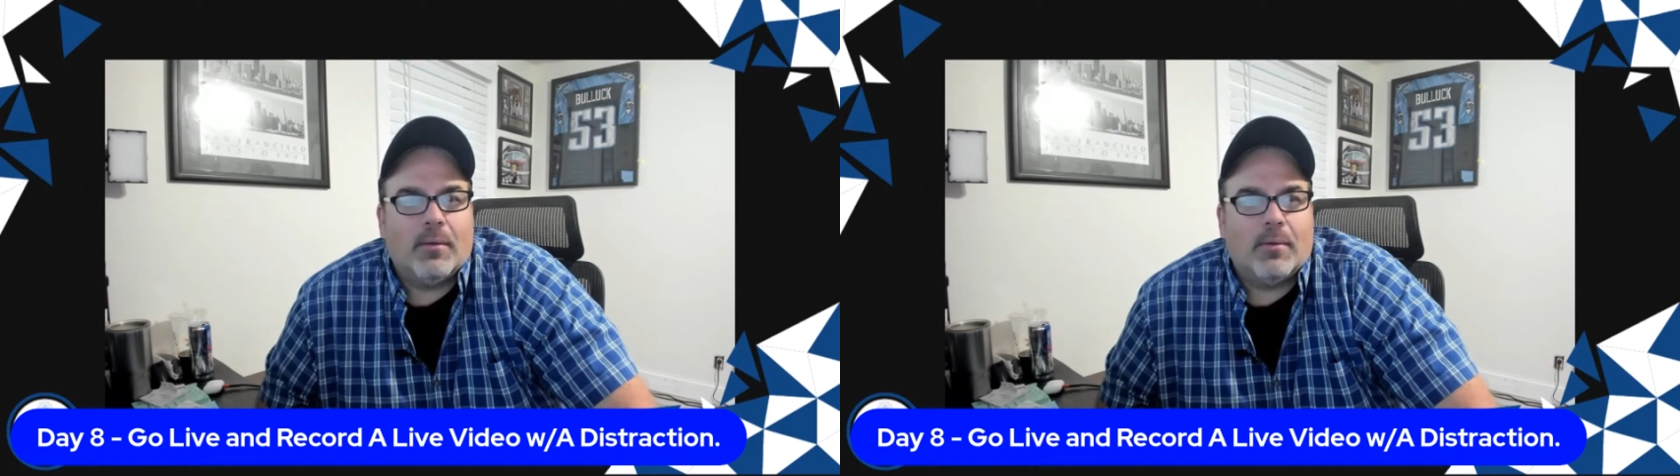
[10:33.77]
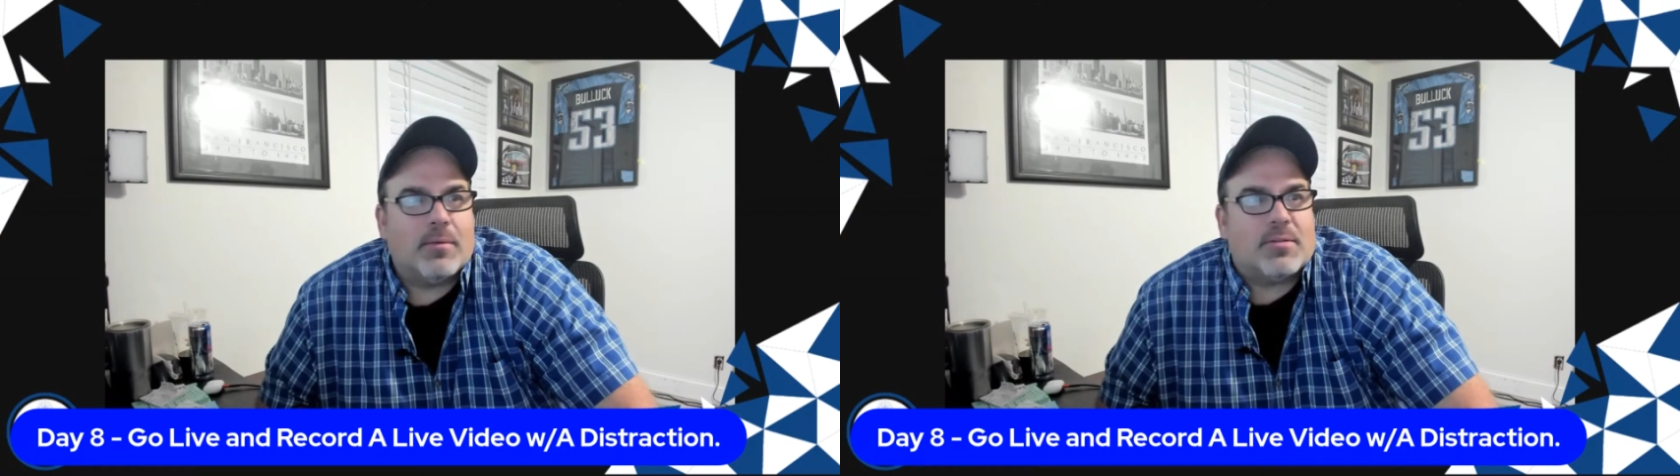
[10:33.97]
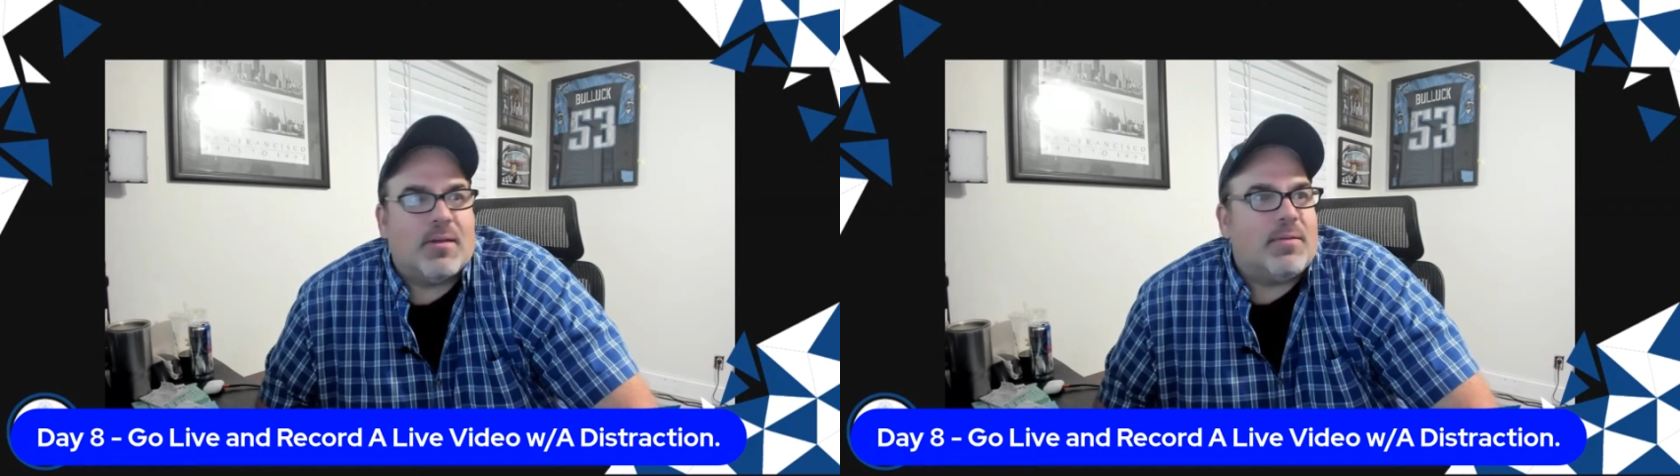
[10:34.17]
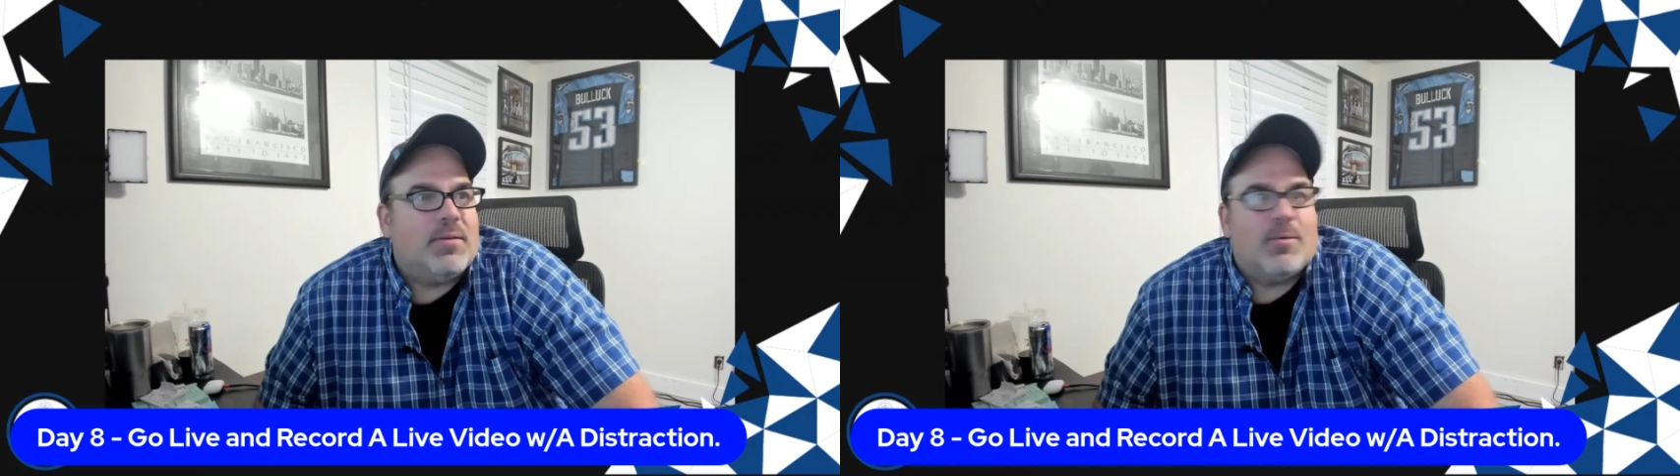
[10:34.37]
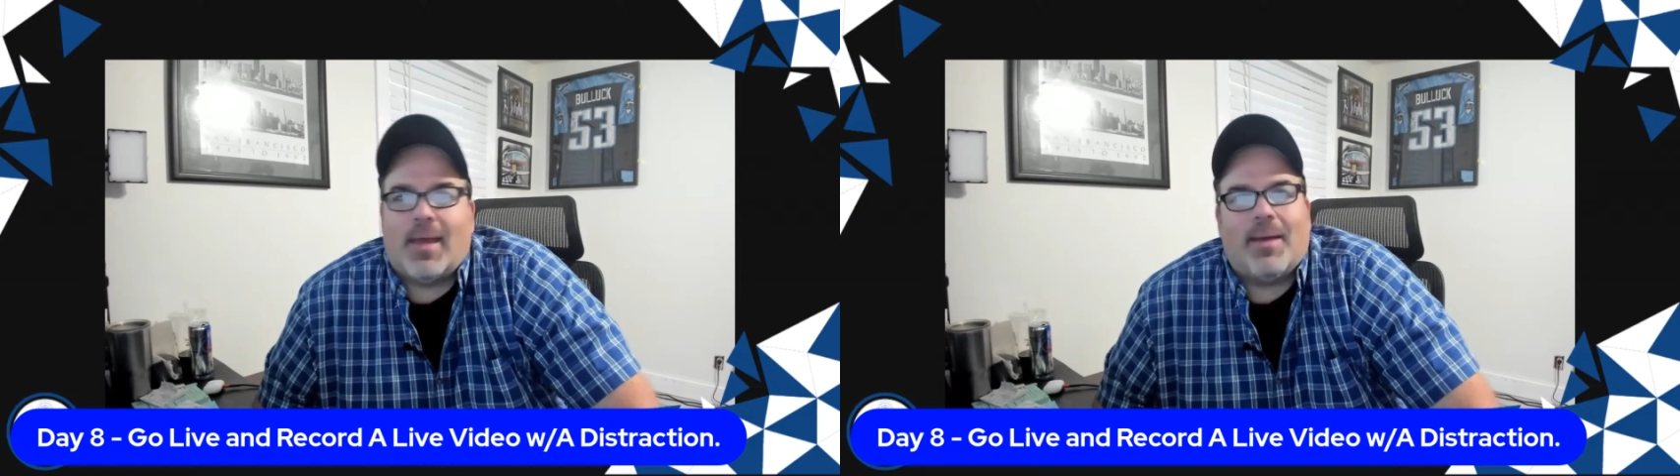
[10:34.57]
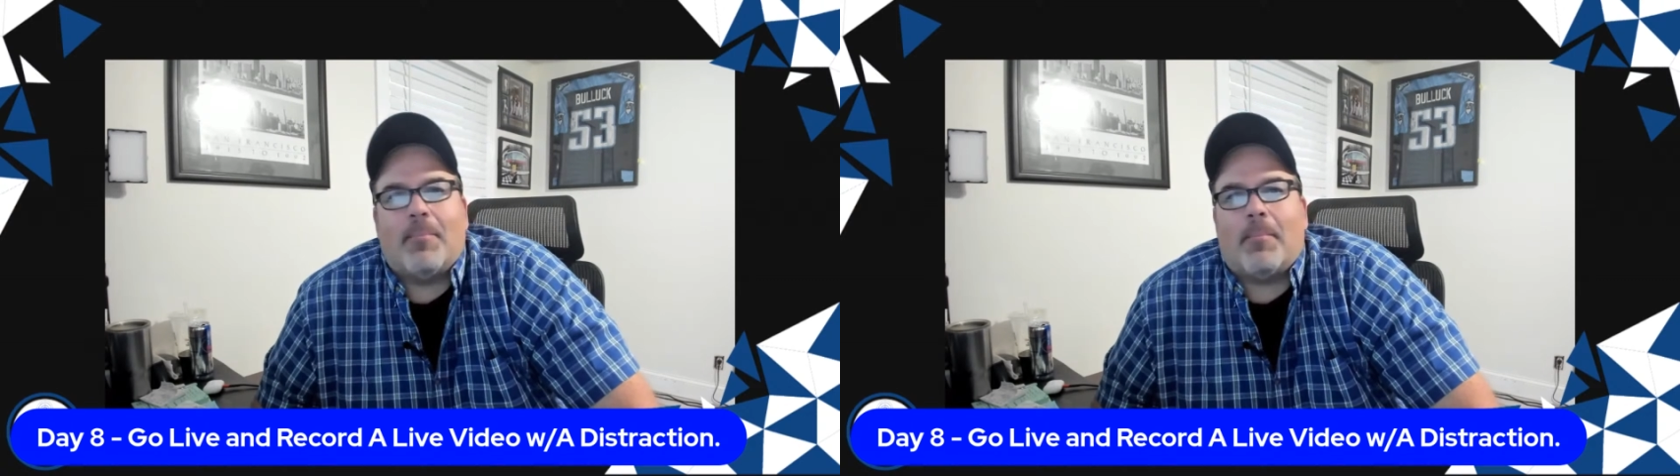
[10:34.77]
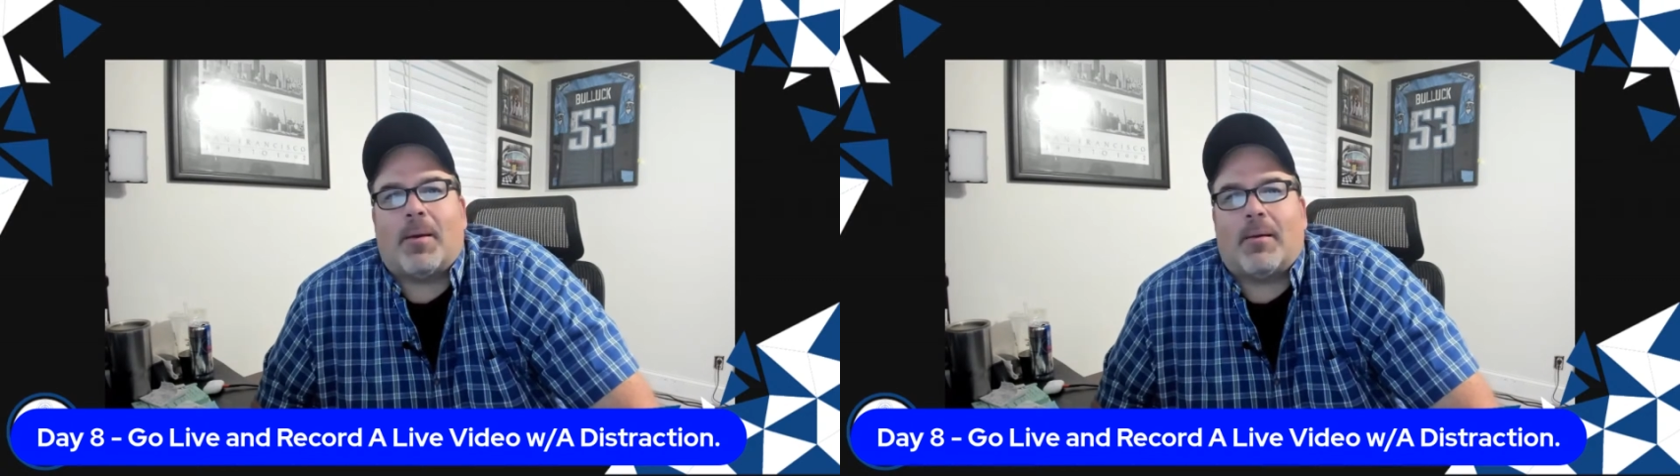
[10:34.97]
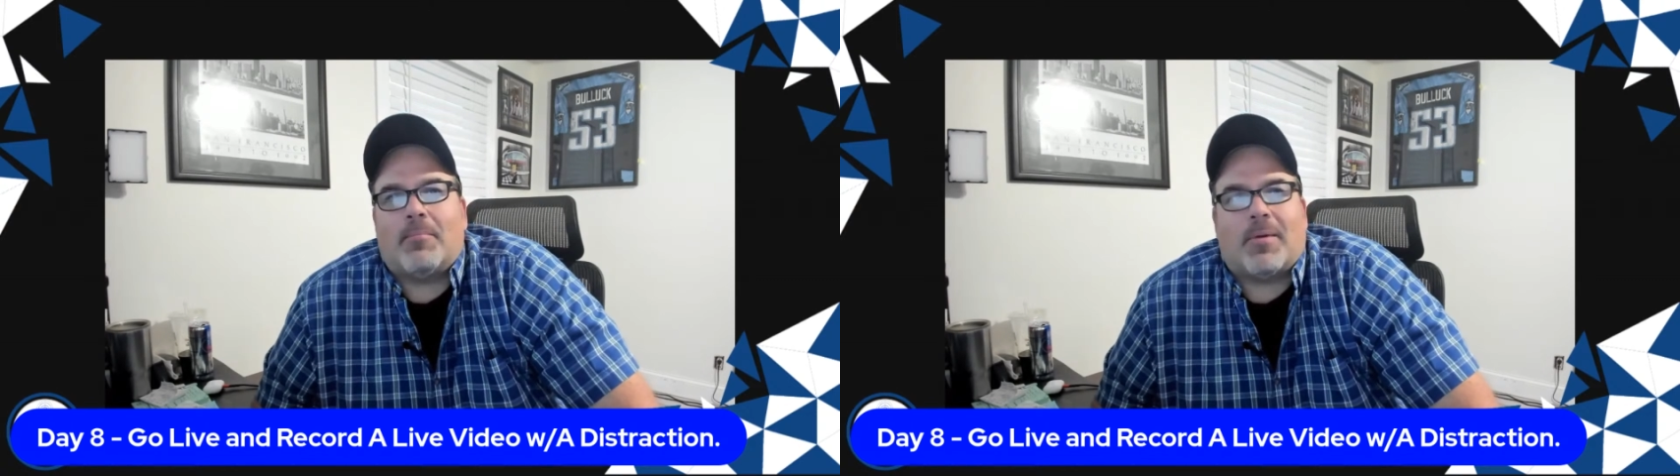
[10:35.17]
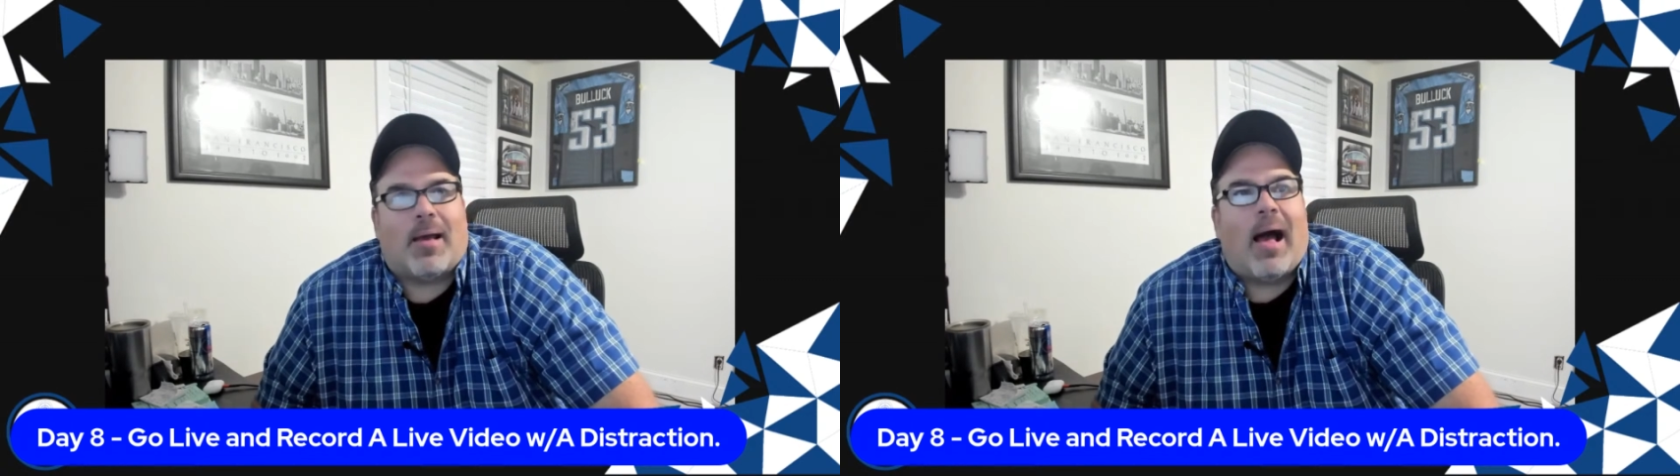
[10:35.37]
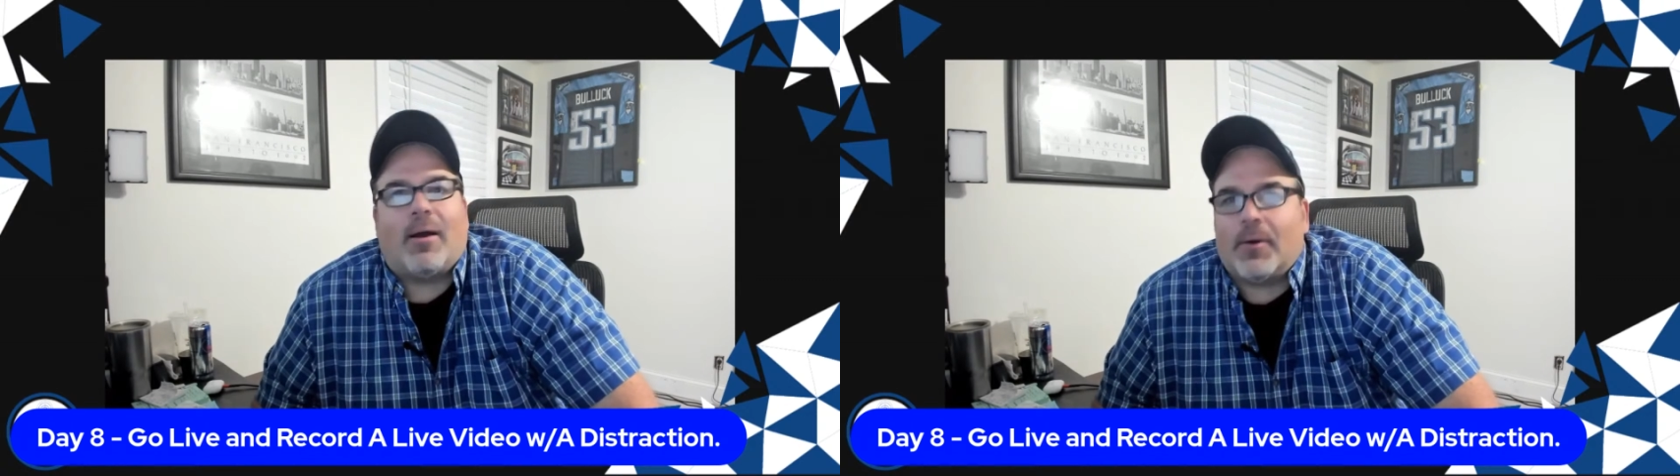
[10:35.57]
There's nothing you can't
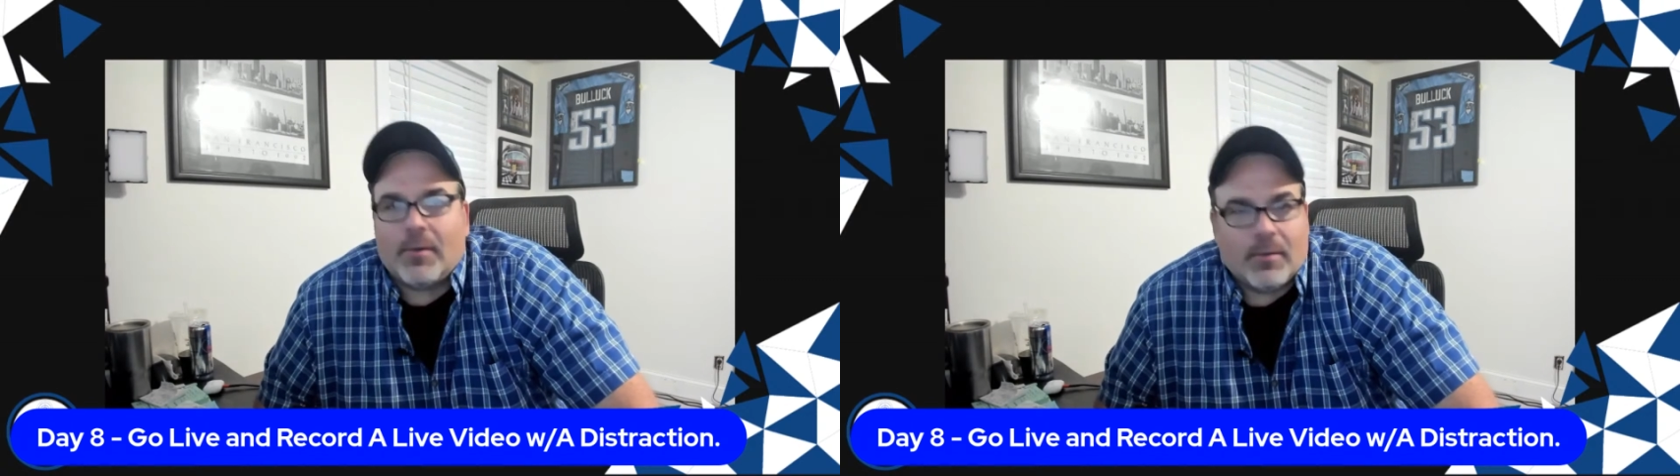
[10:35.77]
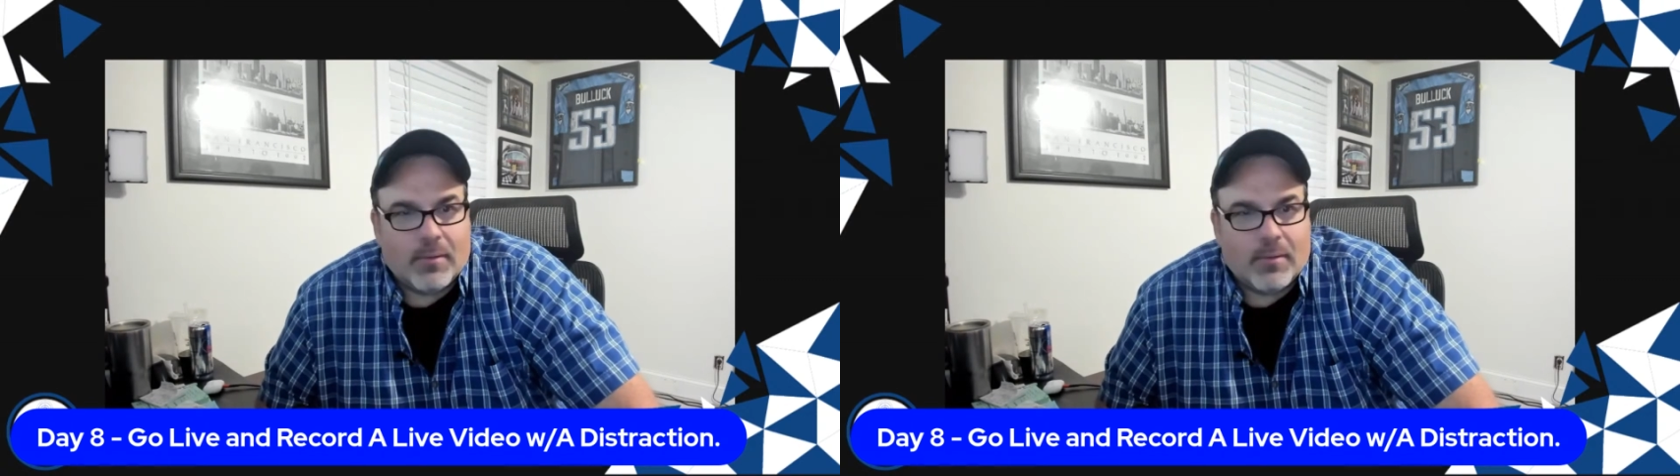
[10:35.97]
conquer.